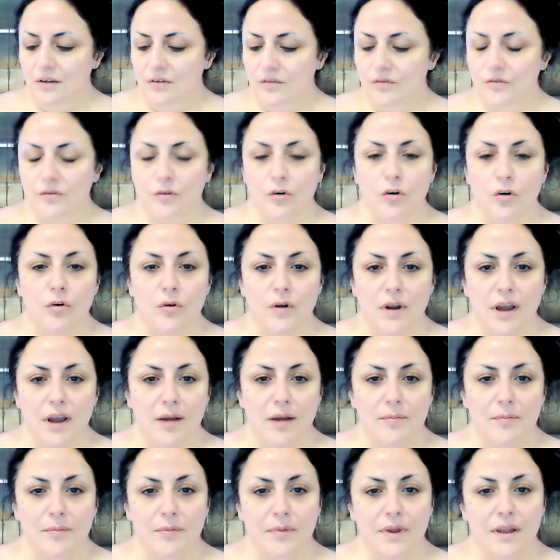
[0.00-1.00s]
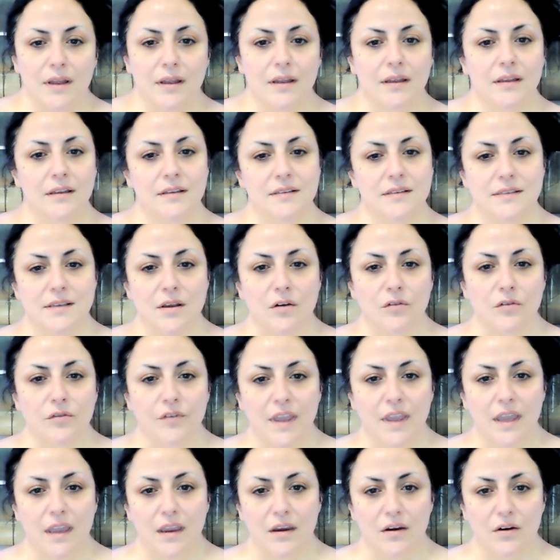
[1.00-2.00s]
for
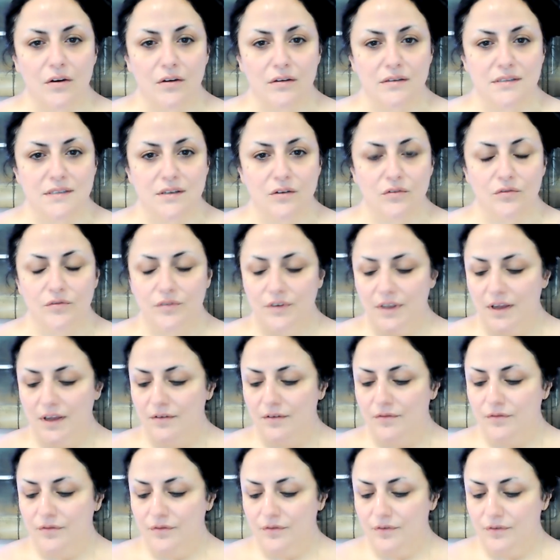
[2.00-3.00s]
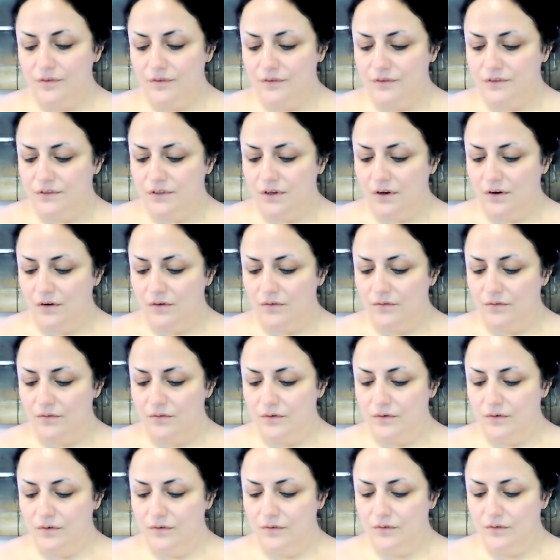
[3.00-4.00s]
self-care and self-love. So
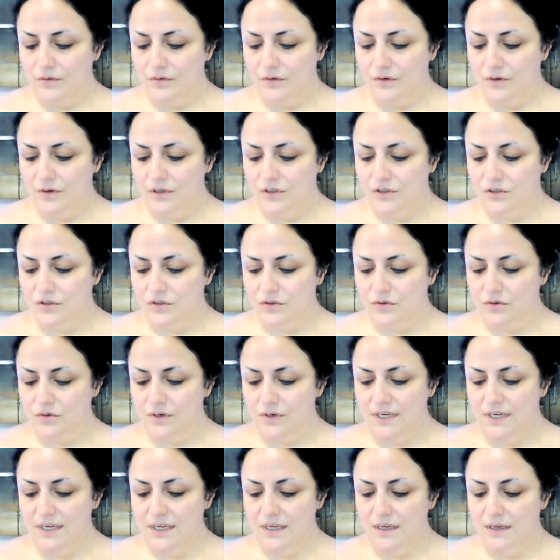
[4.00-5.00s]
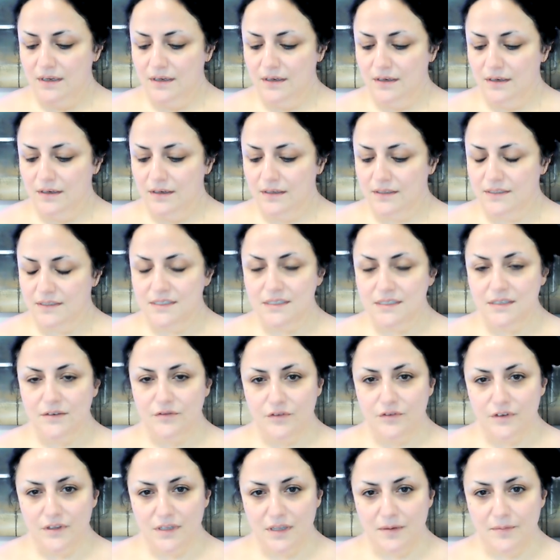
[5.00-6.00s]
enjoy. It's
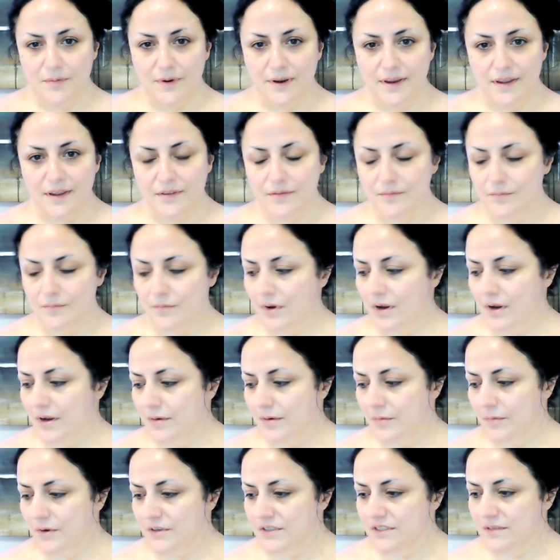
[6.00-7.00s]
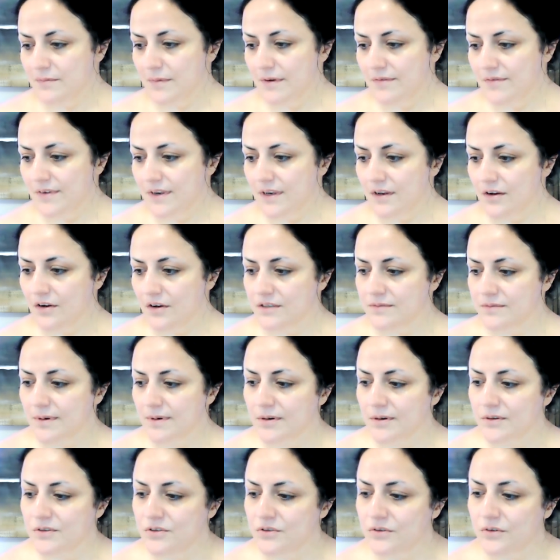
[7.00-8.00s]
different than my most of my videos, but
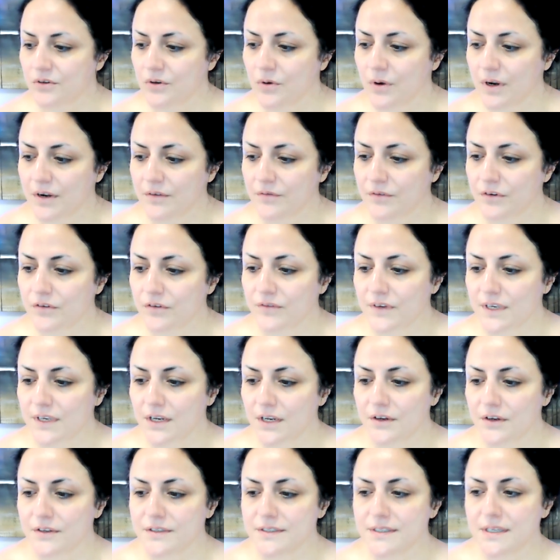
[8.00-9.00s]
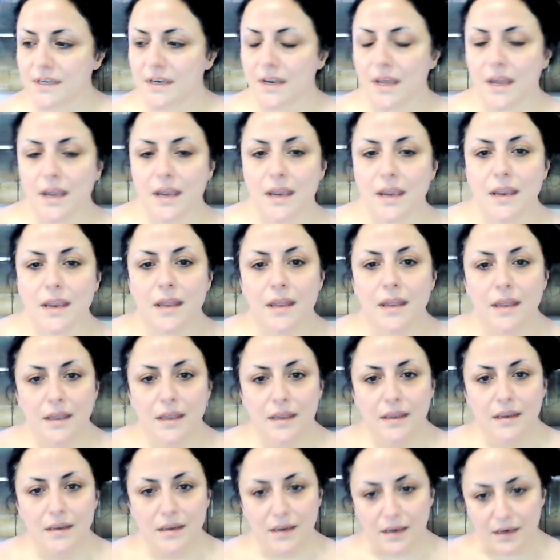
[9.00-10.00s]
I'm going to do quite a few videos today
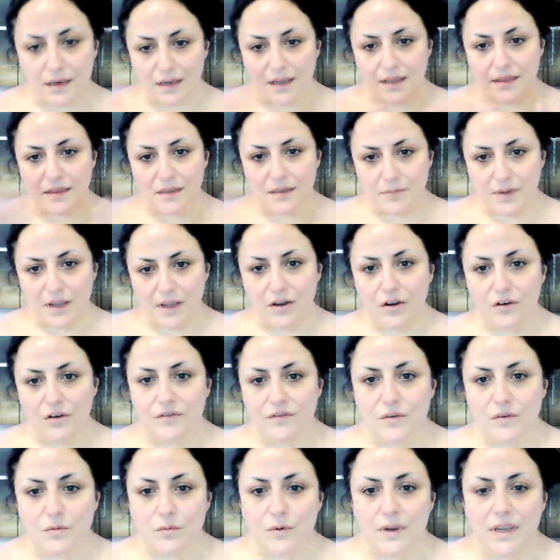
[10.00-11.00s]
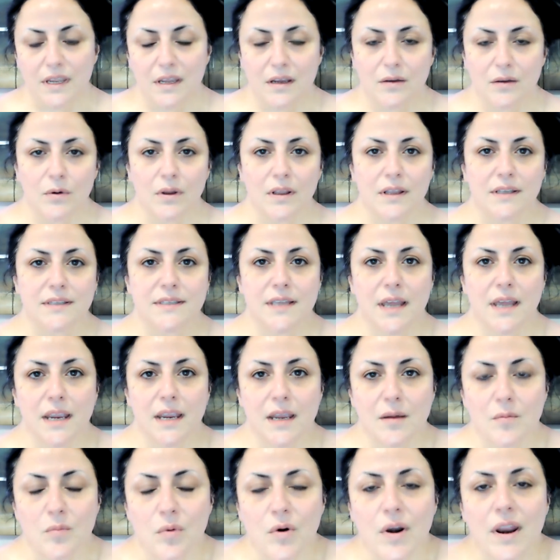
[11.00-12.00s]
and get them out over the week while I
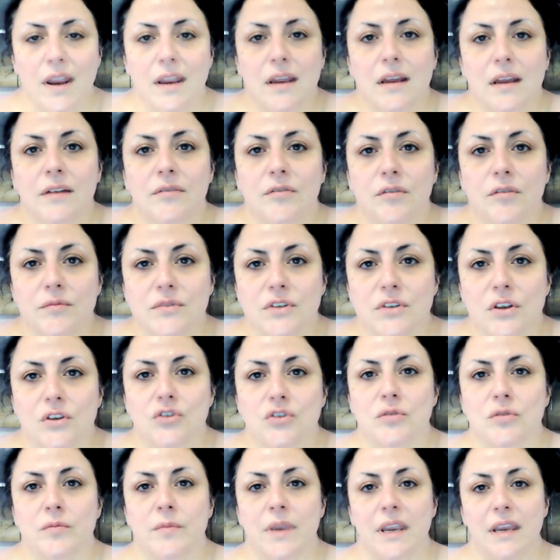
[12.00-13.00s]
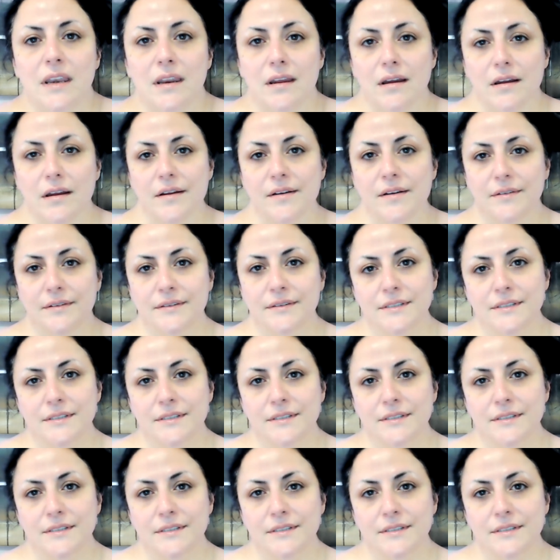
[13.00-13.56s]
take a break from social media.